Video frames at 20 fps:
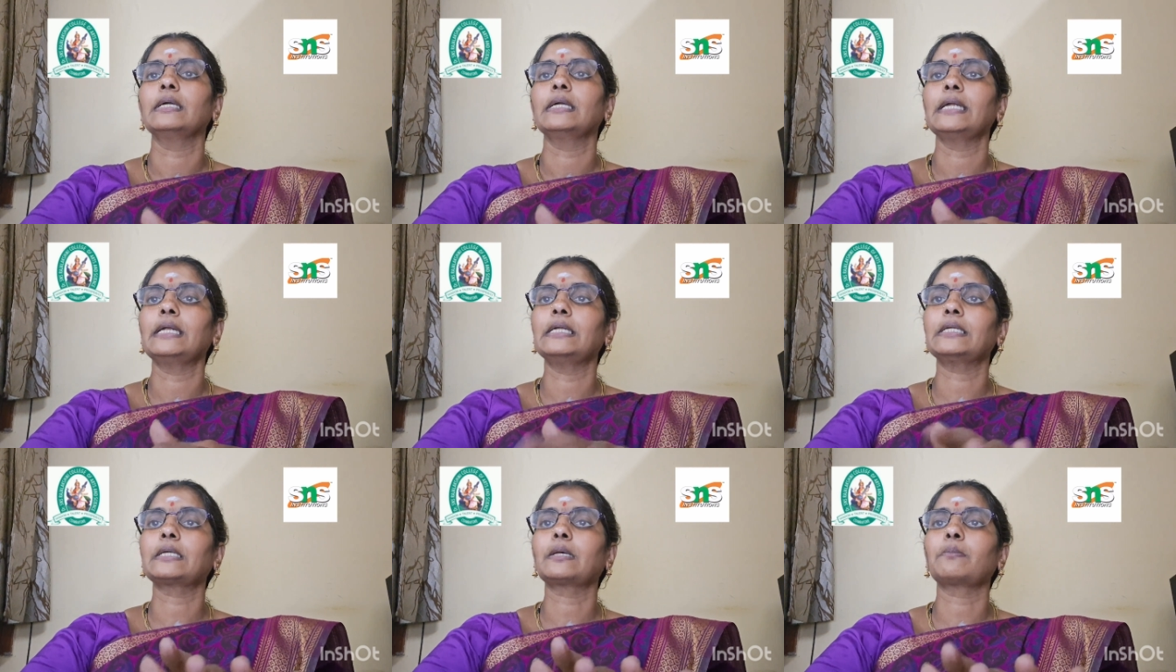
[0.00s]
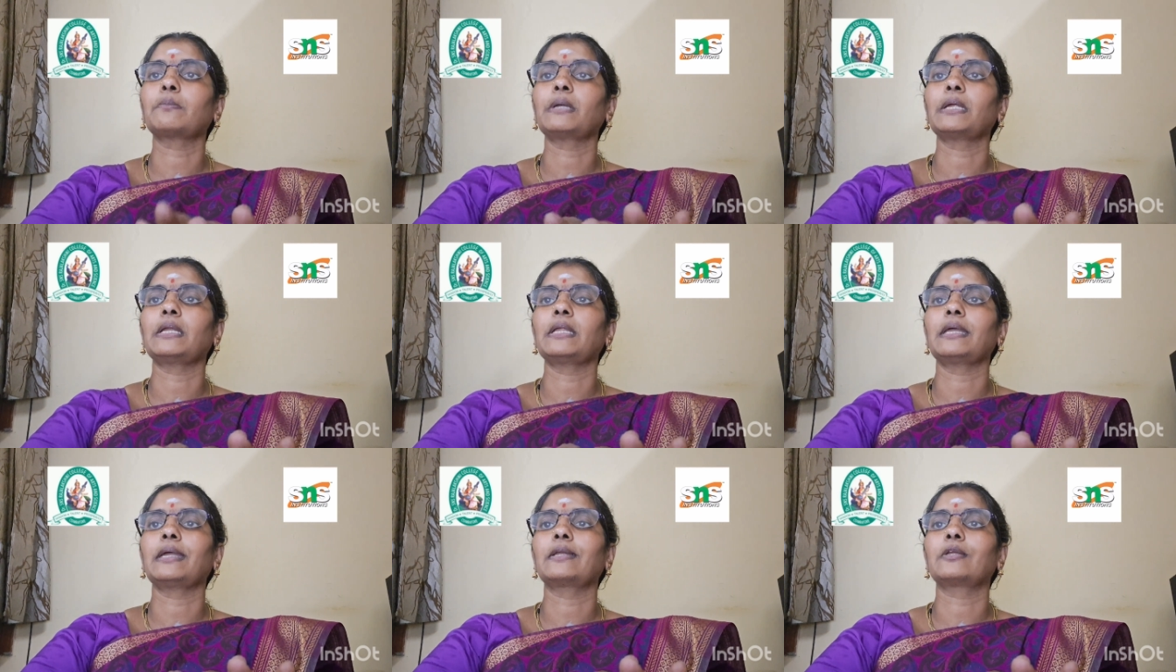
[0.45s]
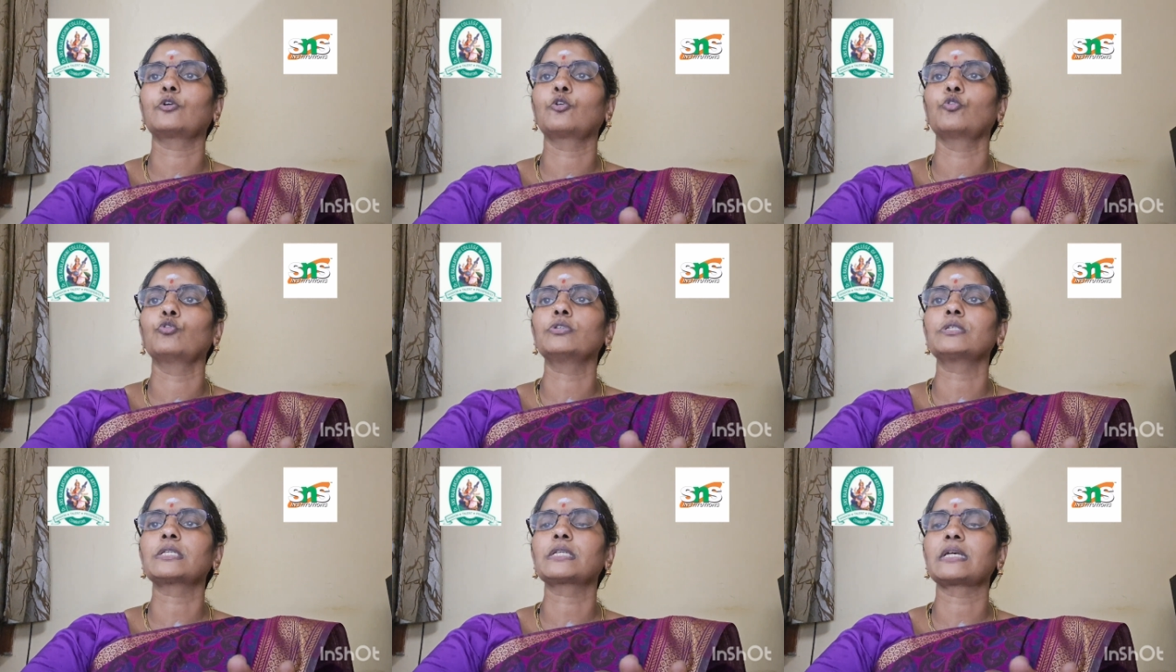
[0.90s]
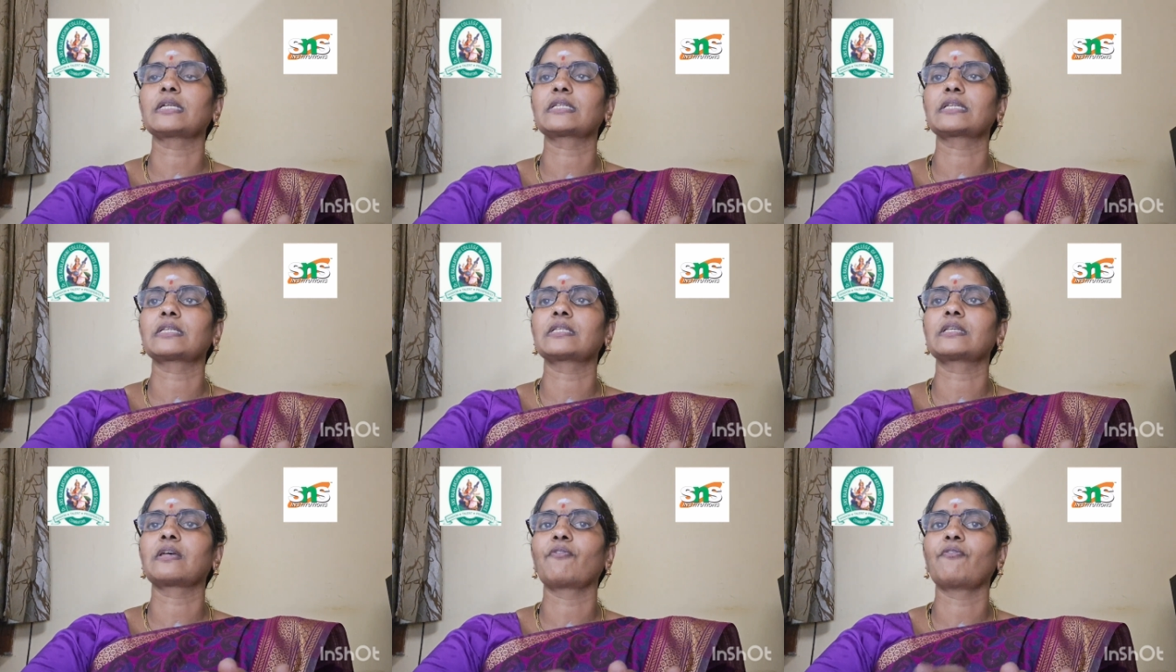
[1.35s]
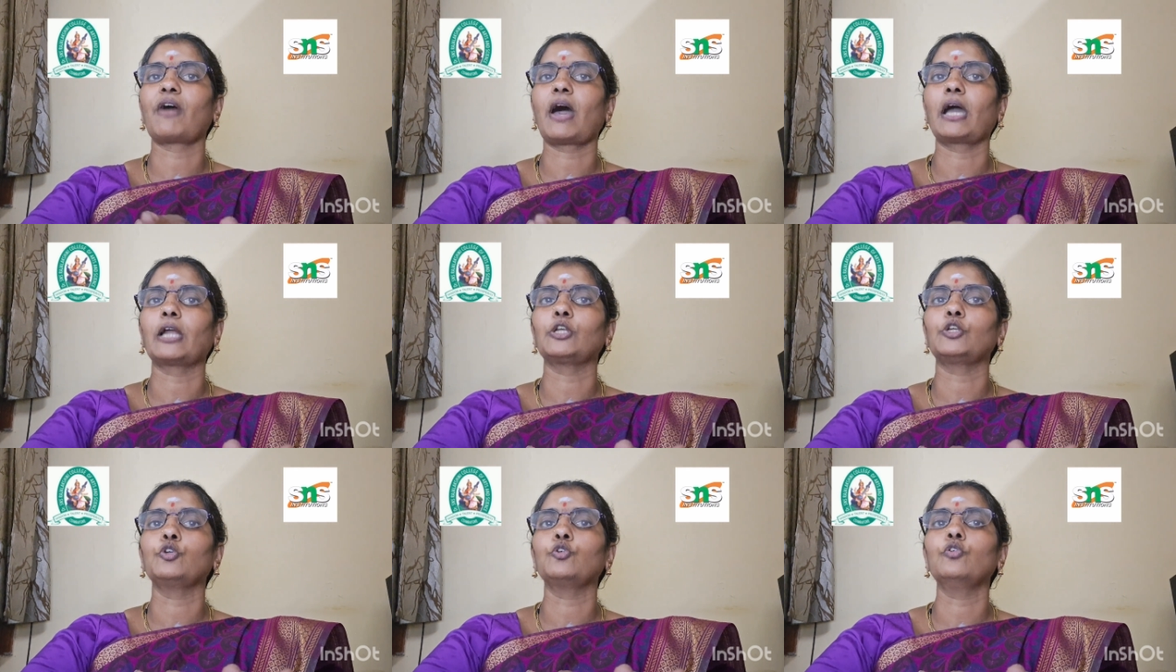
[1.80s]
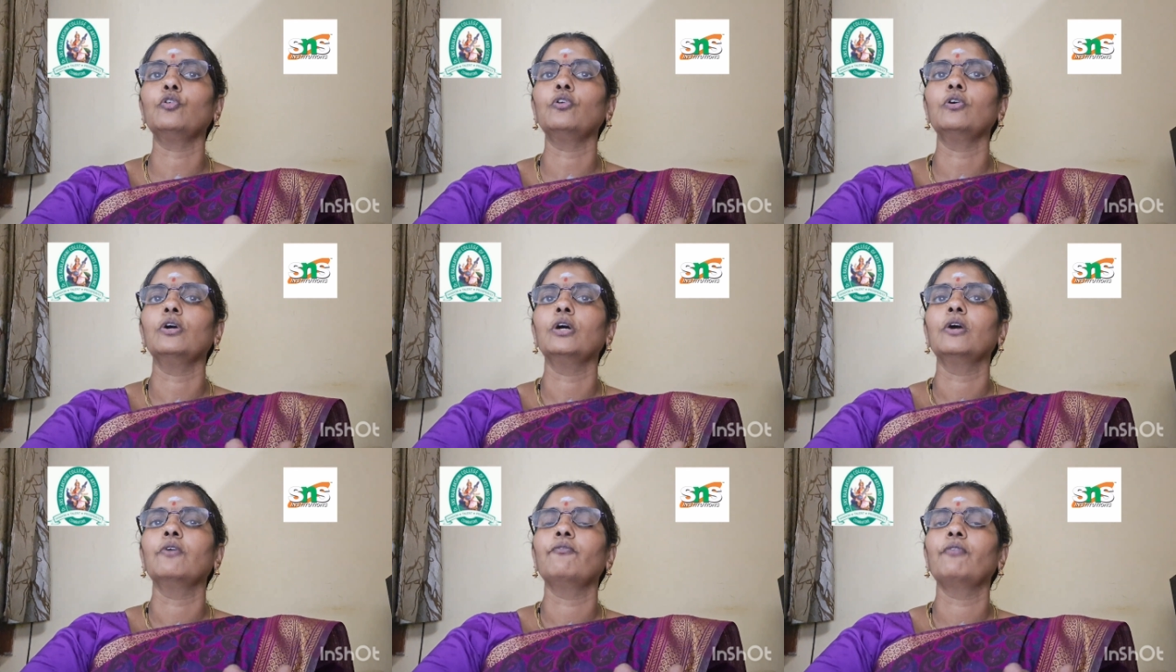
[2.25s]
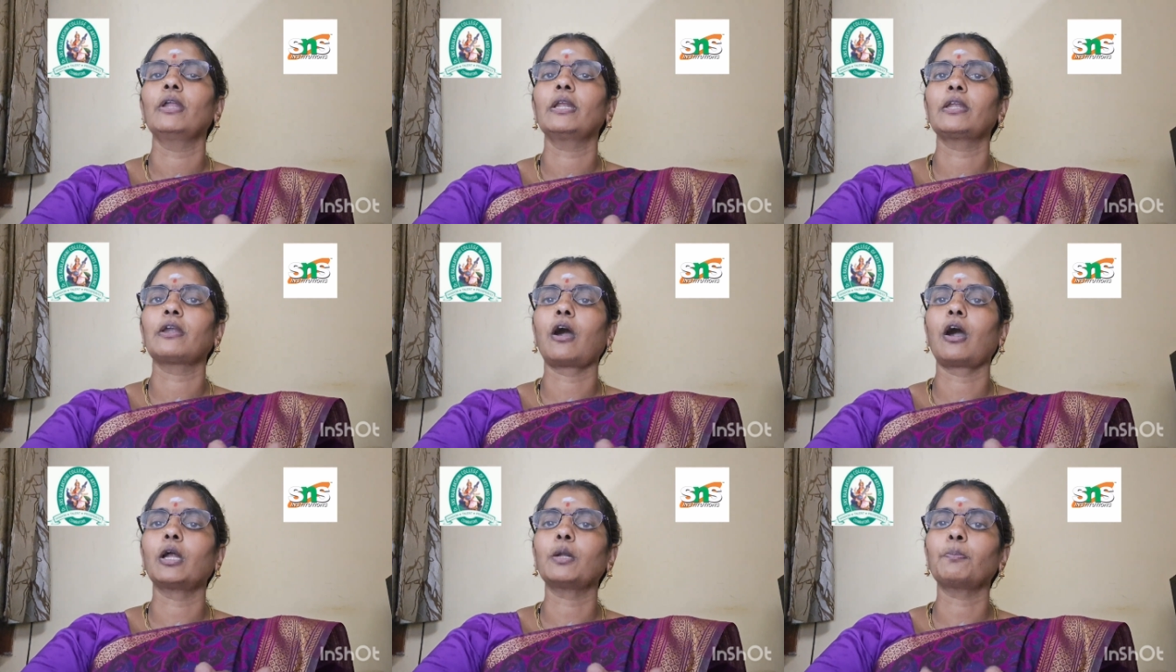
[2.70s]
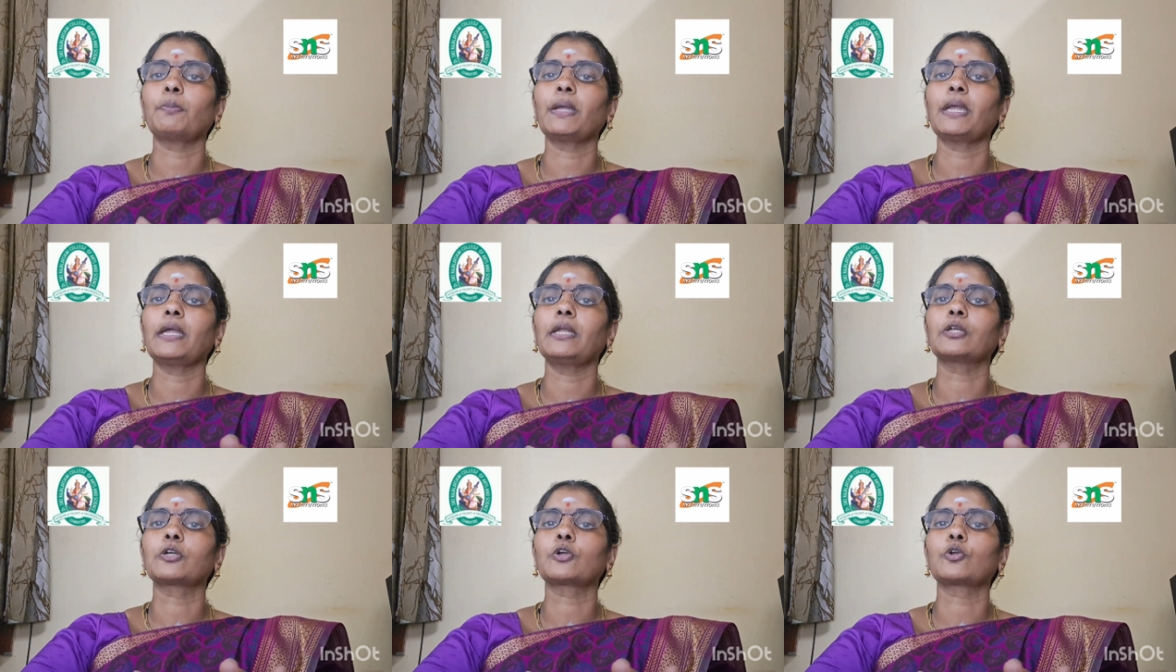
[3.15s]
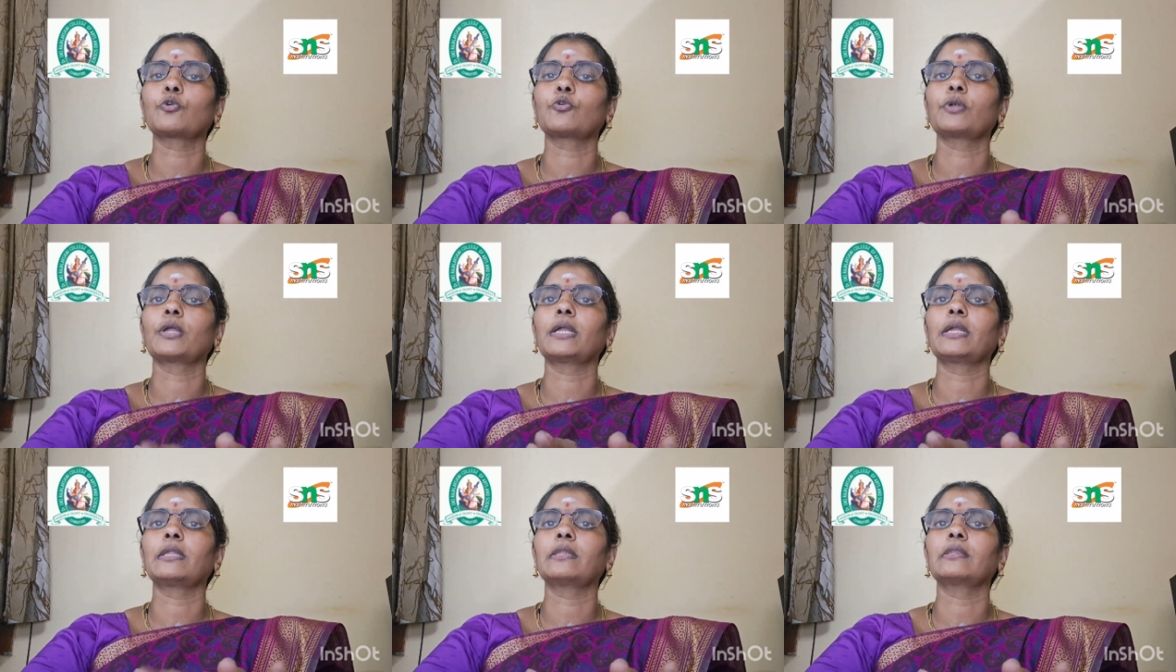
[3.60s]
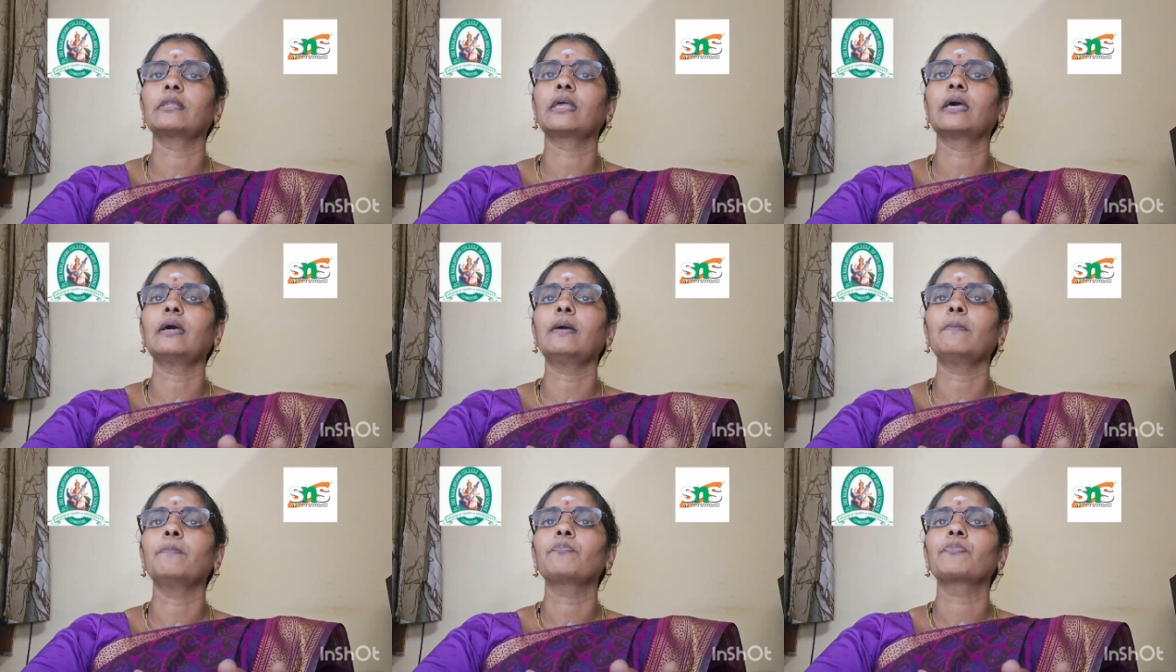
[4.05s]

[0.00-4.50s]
intermediate goods as is the value will not be included in the